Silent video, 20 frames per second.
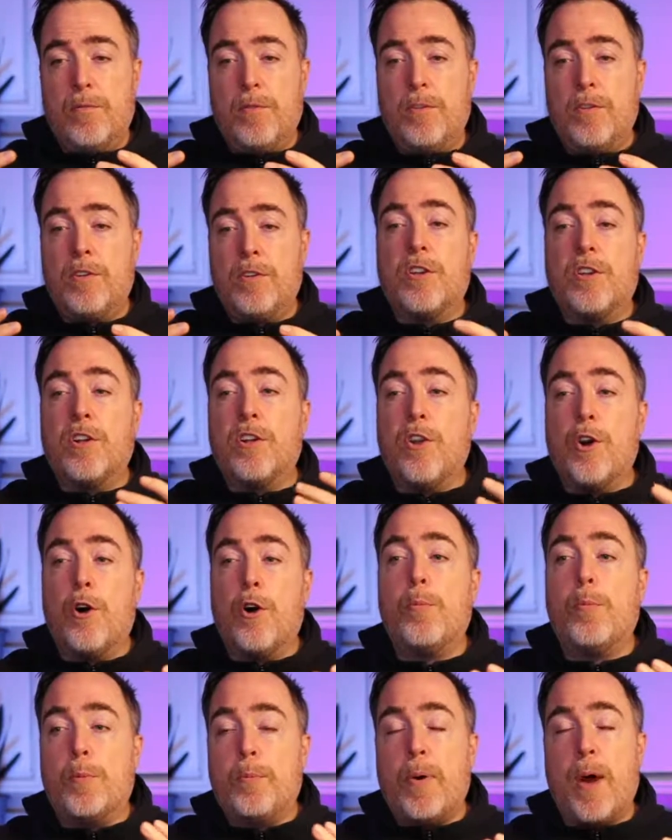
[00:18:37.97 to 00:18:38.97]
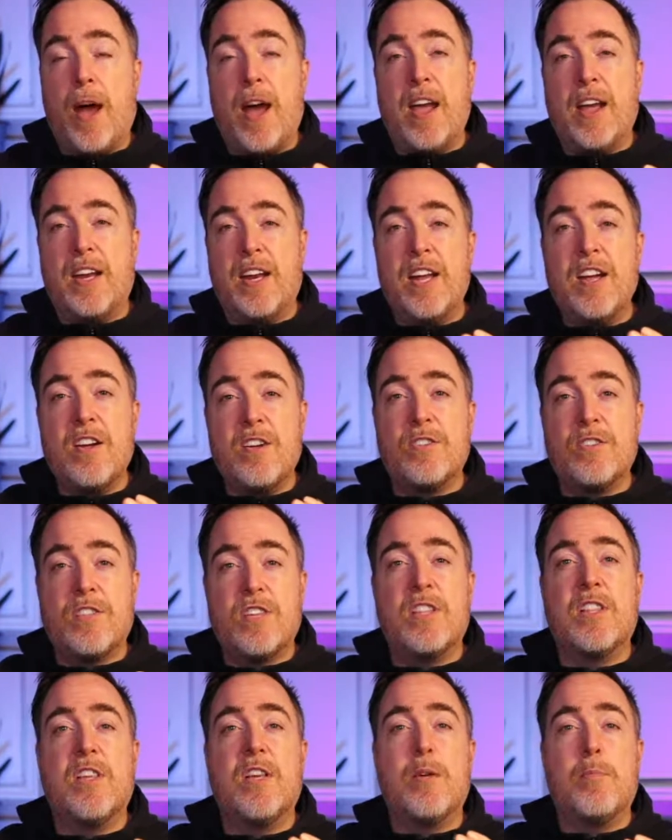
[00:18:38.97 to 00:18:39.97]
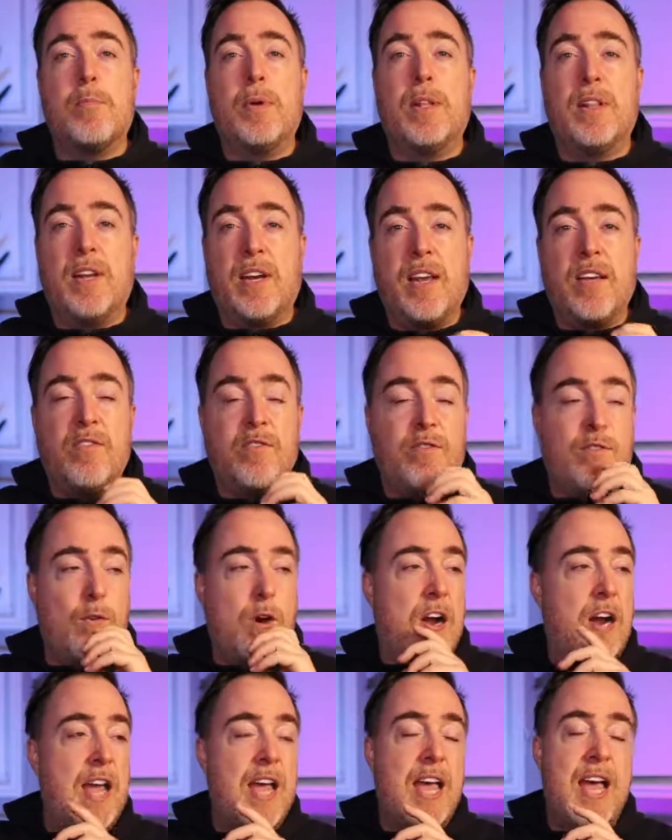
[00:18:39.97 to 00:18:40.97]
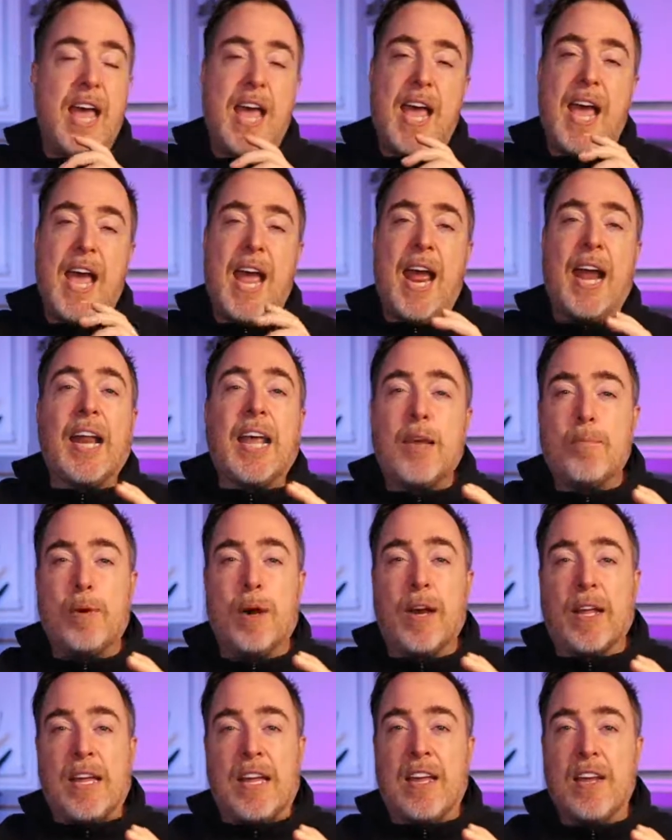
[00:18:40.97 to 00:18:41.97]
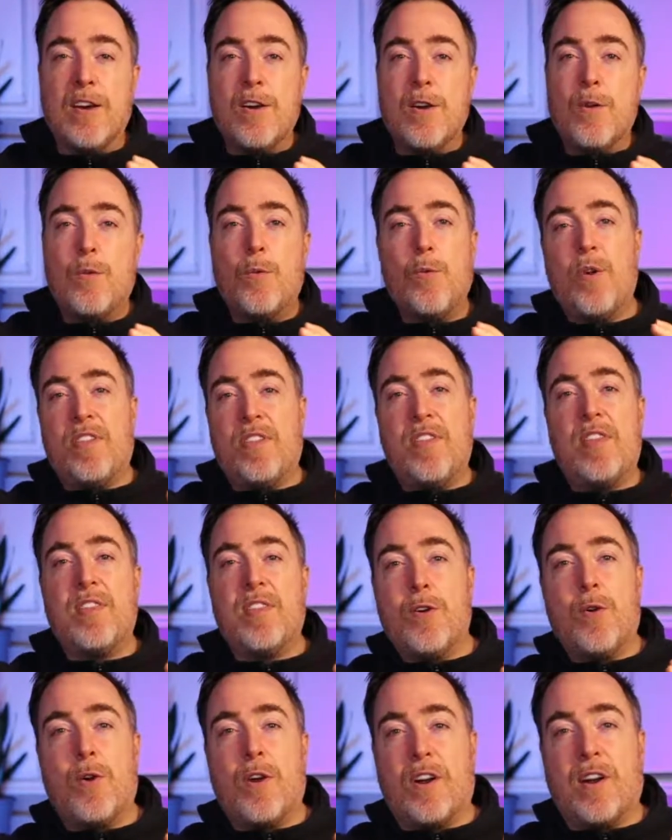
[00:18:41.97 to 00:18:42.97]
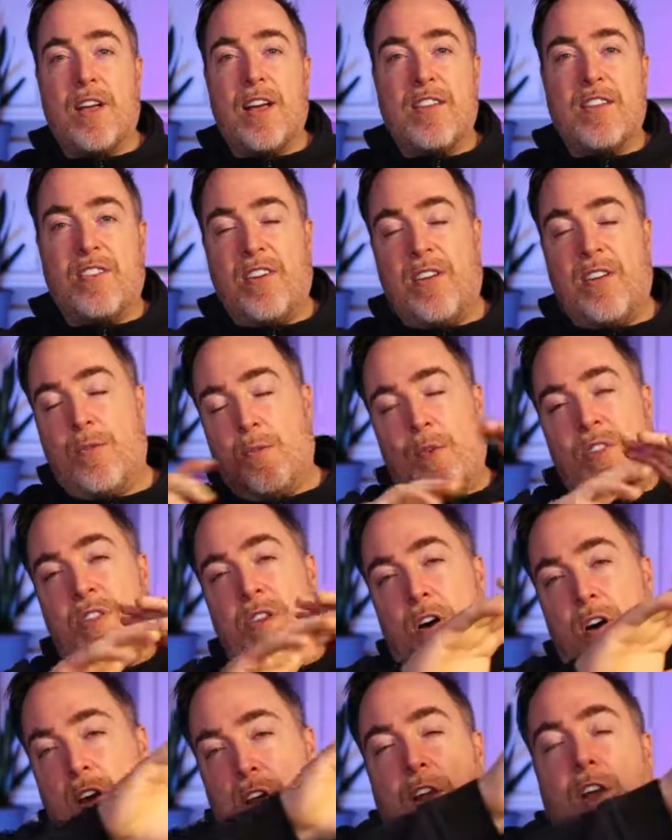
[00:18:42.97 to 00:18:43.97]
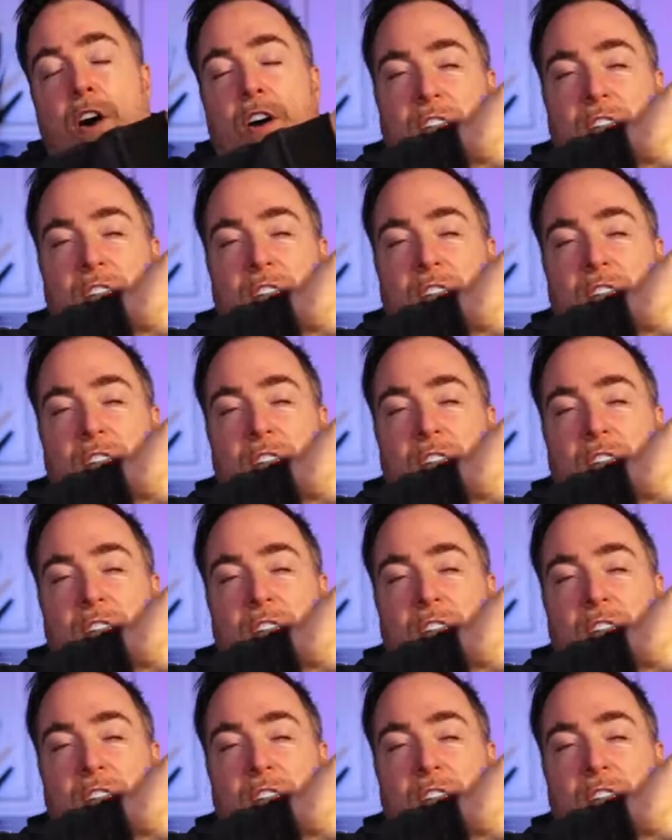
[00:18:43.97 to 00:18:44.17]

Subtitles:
global pioneers in the ability for anybody within the organization, along the